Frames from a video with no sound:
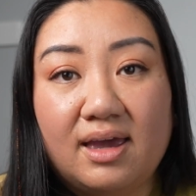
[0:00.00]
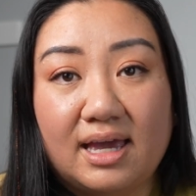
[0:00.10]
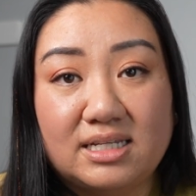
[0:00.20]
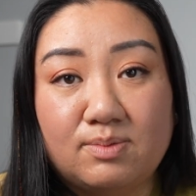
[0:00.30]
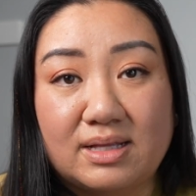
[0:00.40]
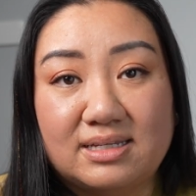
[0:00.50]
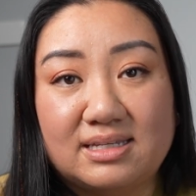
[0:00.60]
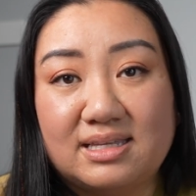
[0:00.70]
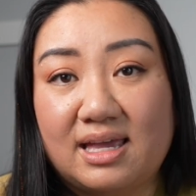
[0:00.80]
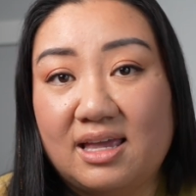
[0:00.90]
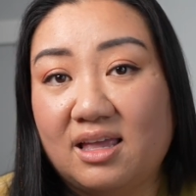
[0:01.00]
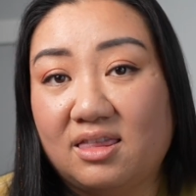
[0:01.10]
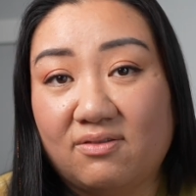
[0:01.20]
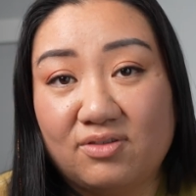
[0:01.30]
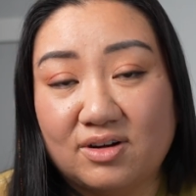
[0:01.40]
expenses that
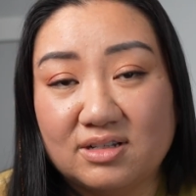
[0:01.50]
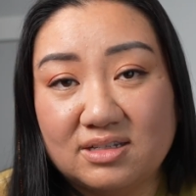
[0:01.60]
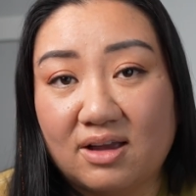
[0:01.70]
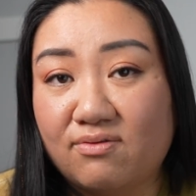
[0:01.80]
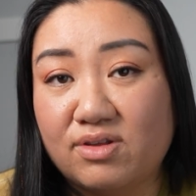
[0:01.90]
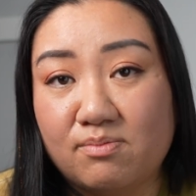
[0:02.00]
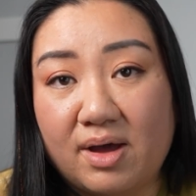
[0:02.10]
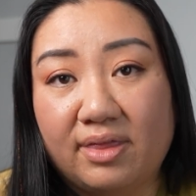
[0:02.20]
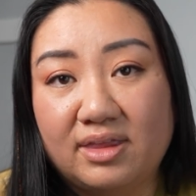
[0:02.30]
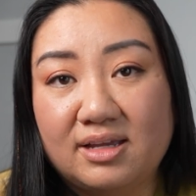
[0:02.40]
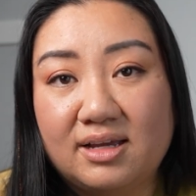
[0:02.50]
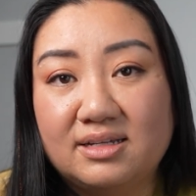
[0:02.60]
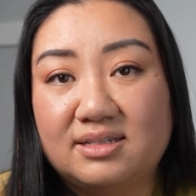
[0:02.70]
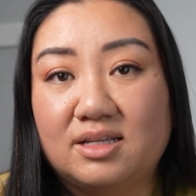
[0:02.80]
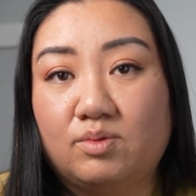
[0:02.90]
hit the first of the month,
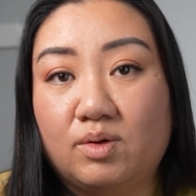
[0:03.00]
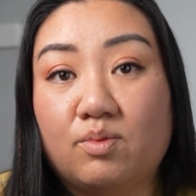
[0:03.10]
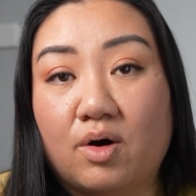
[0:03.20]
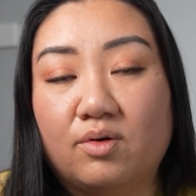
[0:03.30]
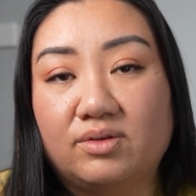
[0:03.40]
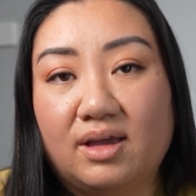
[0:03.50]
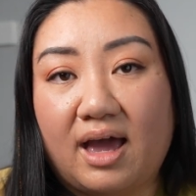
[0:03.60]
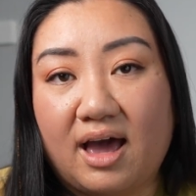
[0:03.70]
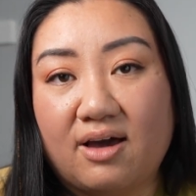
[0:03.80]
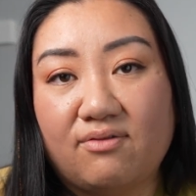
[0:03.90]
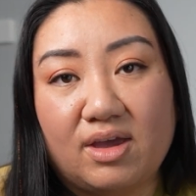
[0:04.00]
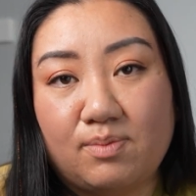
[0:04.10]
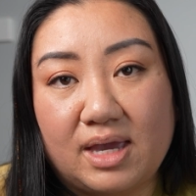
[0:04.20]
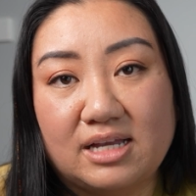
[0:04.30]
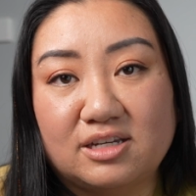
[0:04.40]
since we won't have a
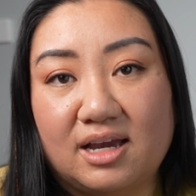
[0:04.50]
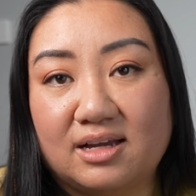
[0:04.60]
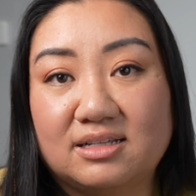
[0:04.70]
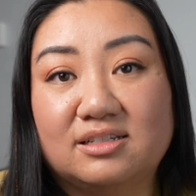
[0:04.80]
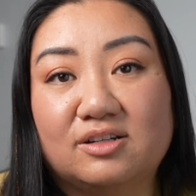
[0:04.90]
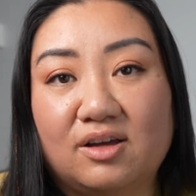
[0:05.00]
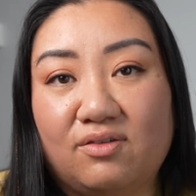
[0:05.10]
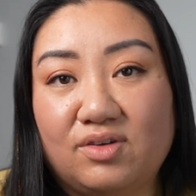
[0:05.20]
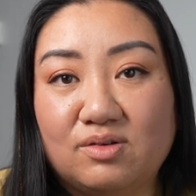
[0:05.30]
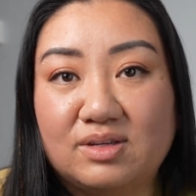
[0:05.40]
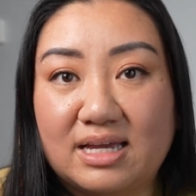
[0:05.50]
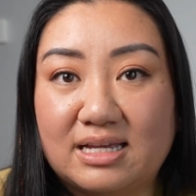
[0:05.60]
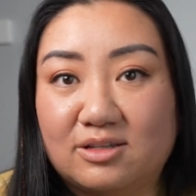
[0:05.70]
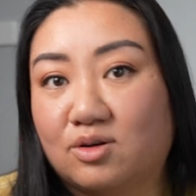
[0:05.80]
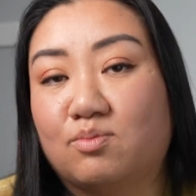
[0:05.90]
paycheck until a few
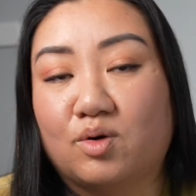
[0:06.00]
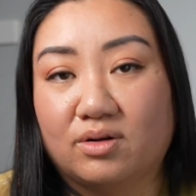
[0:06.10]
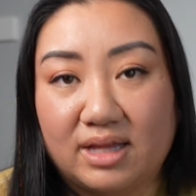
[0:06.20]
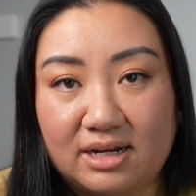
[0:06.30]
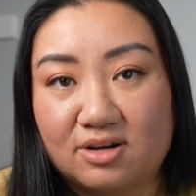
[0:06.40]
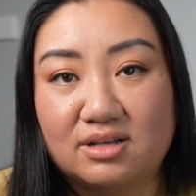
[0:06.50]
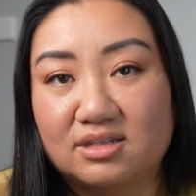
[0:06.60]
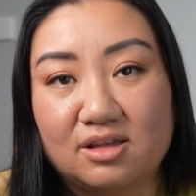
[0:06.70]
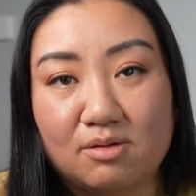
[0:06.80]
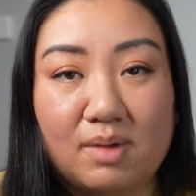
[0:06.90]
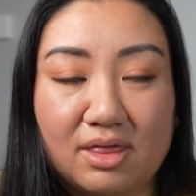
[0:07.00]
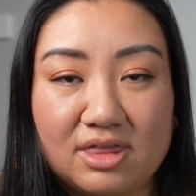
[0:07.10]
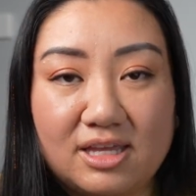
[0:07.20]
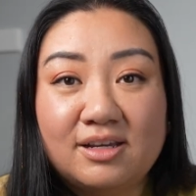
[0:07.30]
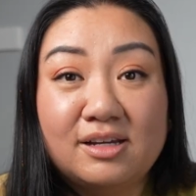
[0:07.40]
days or more later into the
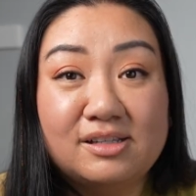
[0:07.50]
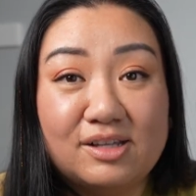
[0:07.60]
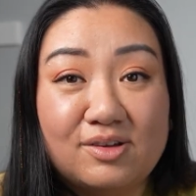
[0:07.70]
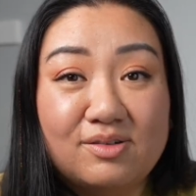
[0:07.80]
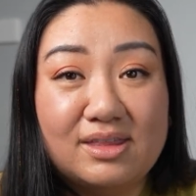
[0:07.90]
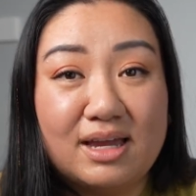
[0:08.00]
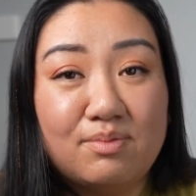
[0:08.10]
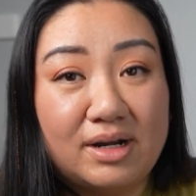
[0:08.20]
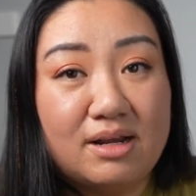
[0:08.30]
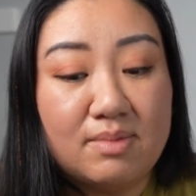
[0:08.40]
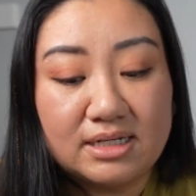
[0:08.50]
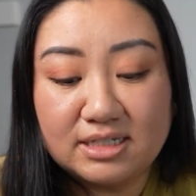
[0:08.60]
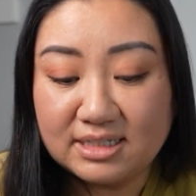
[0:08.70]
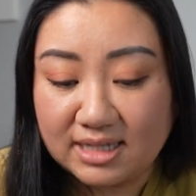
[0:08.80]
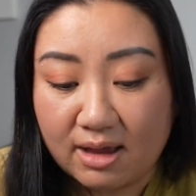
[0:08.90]
month. So that pretty
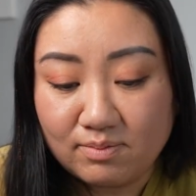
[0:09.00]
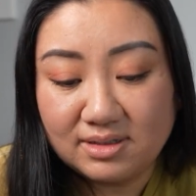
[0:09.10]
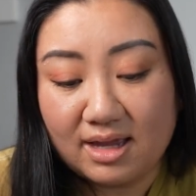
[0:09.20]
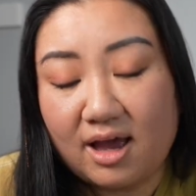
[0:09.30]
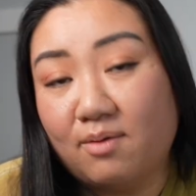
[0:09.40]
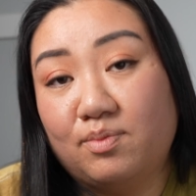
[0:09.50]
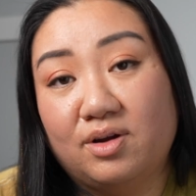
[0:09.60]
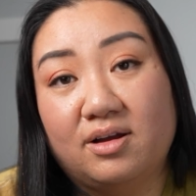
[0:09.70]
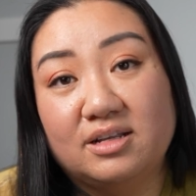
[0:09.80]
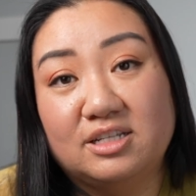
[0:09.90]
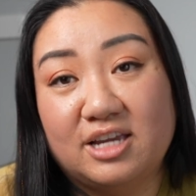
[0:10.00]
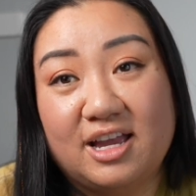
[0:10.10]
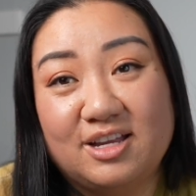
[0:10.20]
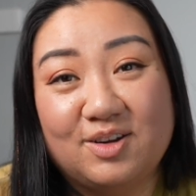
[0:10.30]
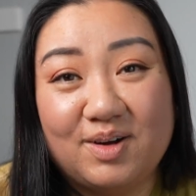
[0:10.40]
much sums up
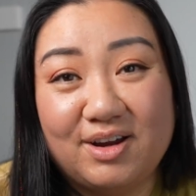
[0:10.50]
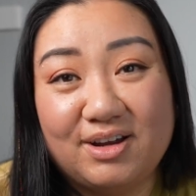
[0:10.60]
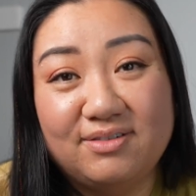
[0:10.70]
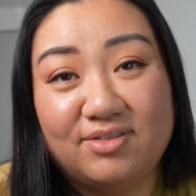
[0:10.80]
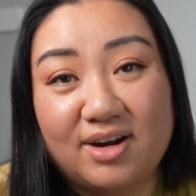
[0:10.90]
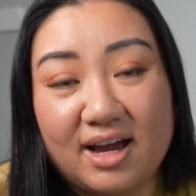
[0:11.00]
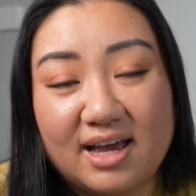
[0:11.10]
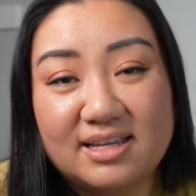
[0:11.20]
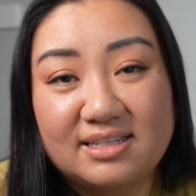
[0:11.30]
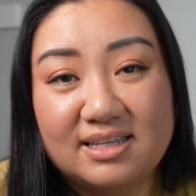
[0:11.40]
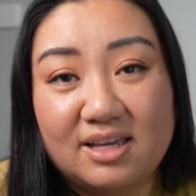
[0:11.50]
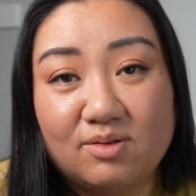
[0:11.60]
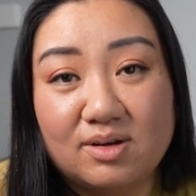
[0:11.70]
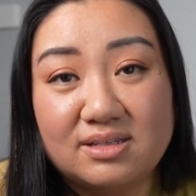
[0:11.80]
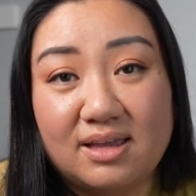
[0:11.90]
January for us. It
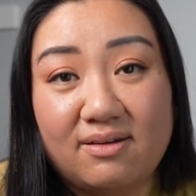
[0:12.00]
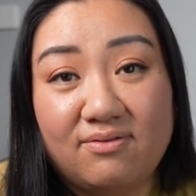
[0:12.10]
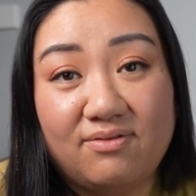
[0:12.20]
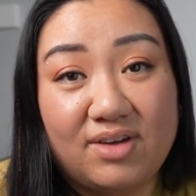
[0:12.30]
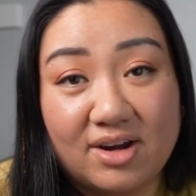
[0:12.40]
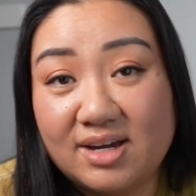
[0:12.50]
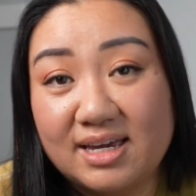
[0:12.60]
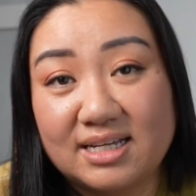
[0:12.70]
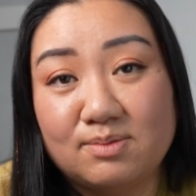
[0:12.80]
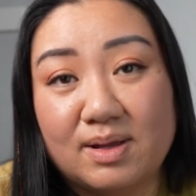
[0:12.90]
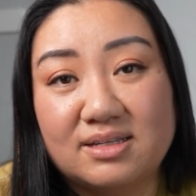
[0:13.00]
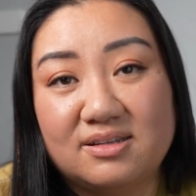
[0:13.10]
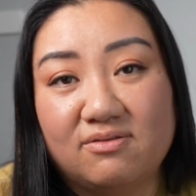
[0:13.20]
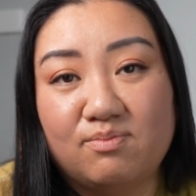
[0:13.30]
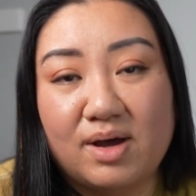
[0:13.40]
was a very
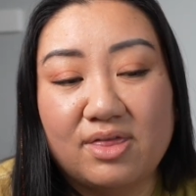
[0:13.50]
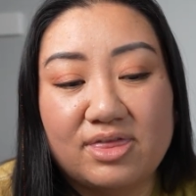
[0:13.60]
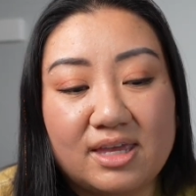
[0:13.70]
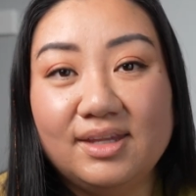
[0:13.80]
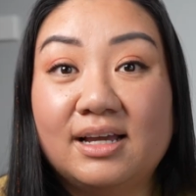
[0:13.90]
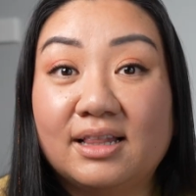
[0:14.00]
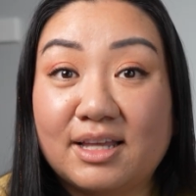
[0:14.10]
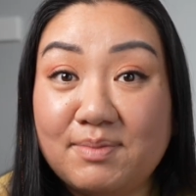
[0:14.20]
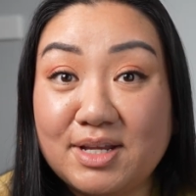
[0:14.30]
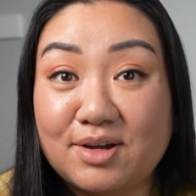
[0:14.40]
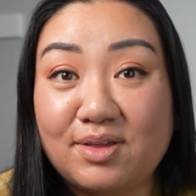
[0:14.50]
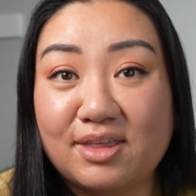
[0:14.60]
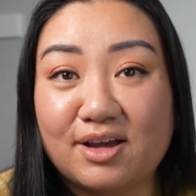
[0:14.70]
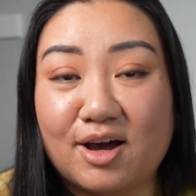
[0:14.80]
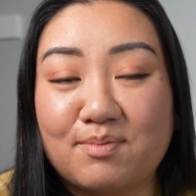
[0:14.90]
expensive month. Let me know in
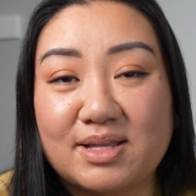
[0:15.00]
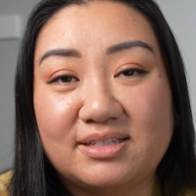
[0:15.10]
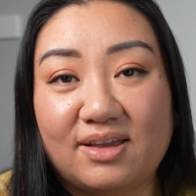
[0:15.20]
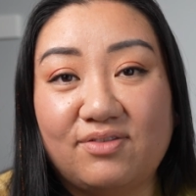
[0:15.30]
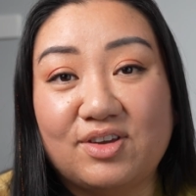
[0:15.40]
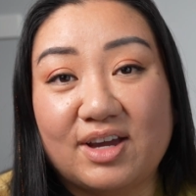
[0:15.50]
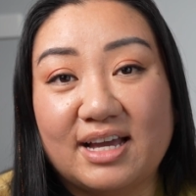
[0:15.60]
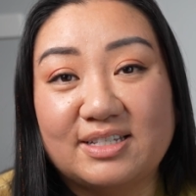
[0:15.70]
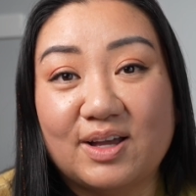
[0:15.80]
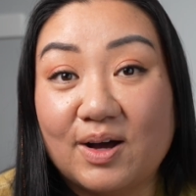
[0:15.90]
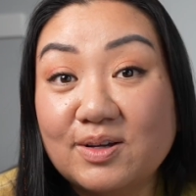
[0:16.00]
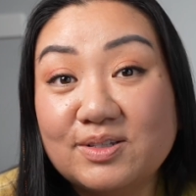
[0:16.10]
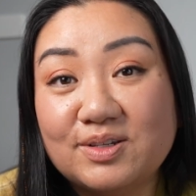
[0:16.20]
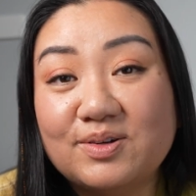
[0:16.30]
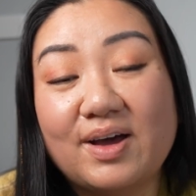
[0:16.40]
the comments if you guys
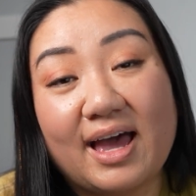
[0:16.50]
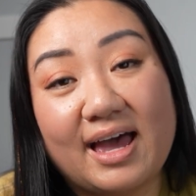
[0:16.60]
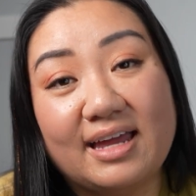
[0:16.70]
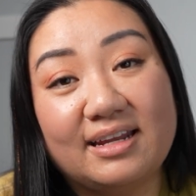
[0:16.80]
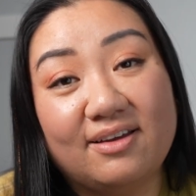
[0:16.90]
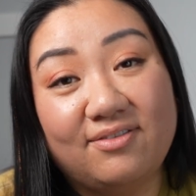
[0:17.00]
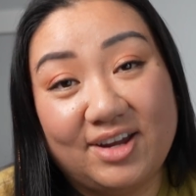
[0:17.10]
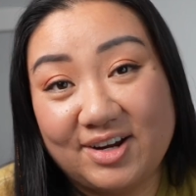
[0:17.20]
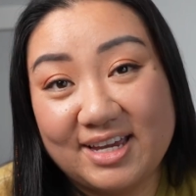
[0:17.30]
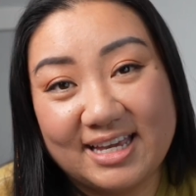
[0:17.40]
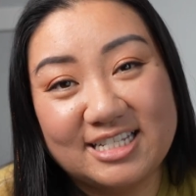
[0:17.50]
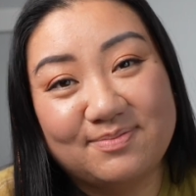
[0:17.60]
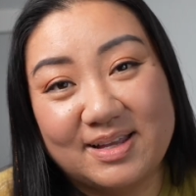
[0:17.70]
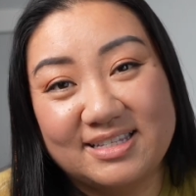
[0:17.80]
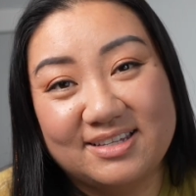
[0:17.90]
also had a very
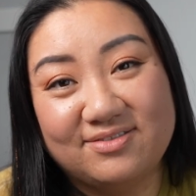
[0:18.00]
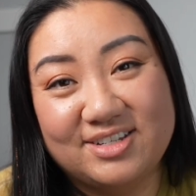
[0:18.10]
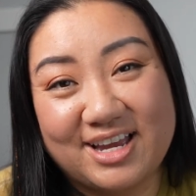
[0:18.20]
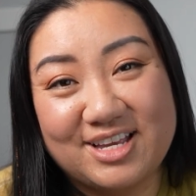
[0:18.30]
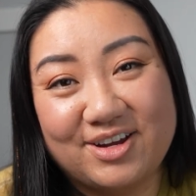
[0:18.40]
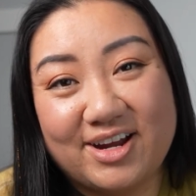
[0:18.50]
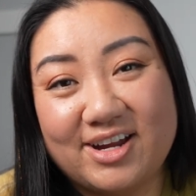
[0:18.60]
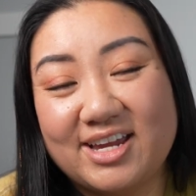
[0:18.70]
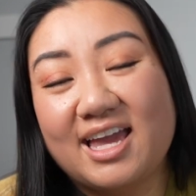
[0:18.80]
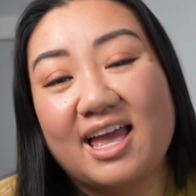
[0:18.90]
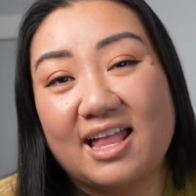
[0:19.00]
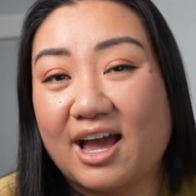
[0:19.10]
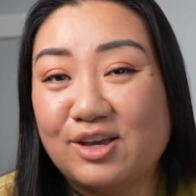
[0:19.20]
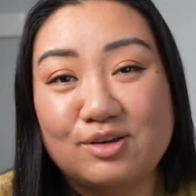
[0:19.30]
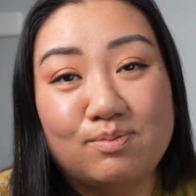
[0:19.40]
expensive January and
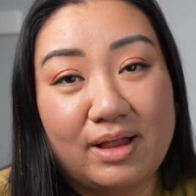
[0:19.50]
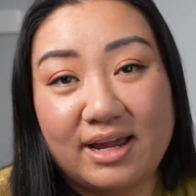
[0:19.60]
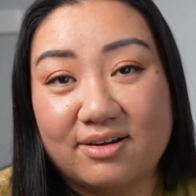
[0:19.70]
how you plan